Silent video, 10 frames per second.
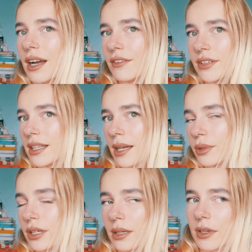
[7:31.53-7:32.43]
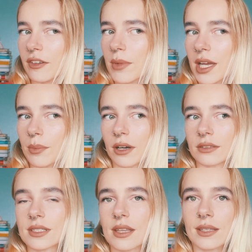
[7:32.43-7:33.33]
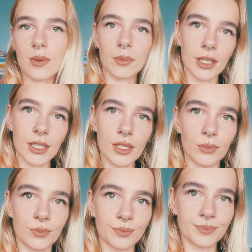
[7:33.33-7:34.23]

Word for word: I feel like putting a bit of makeup on so that's what I'm going to do.